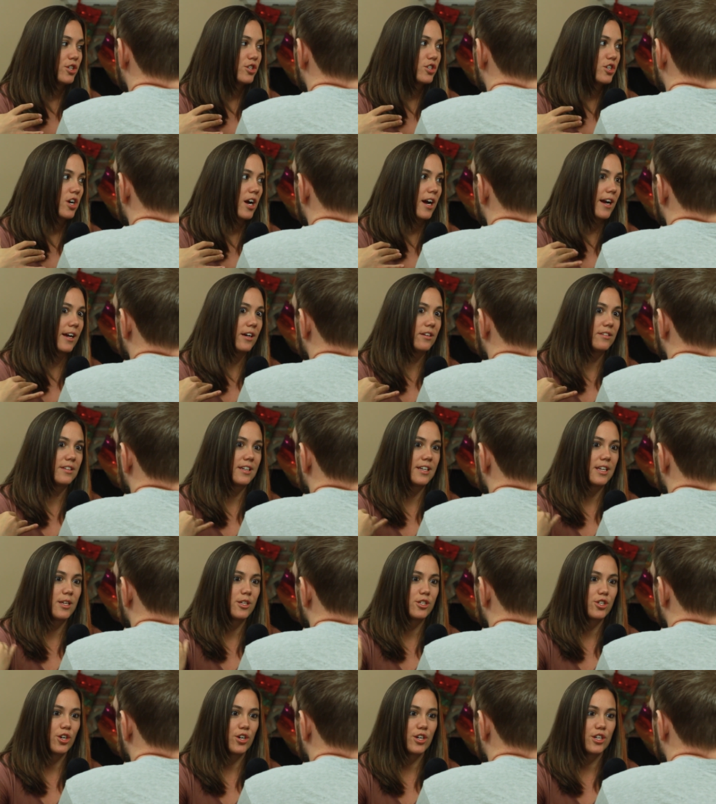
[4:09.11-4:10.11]
child and
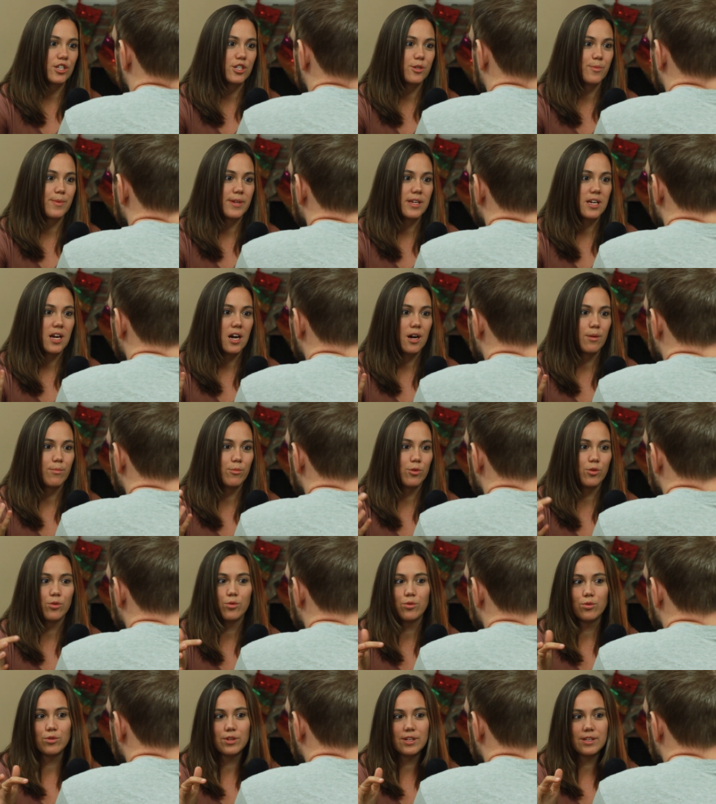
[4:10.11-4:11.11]
he started to become
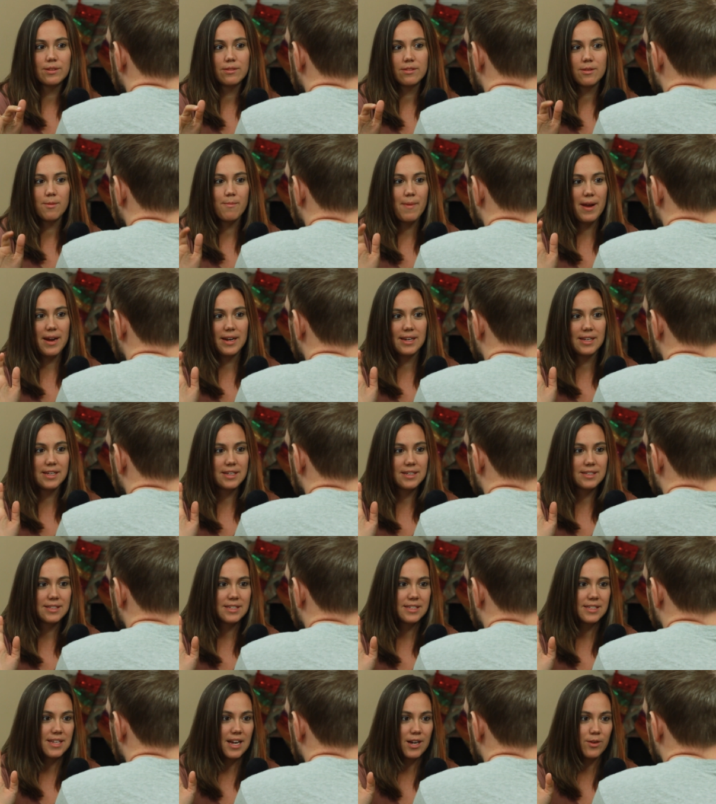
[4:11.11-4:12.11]
who the man he
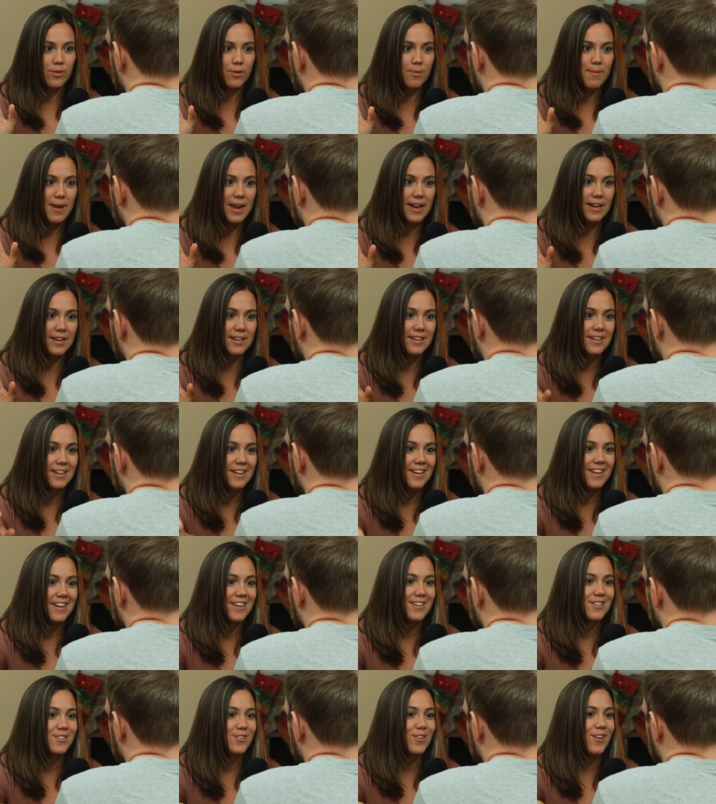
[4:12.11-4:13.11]
is as Aquaman. Mm-hmm.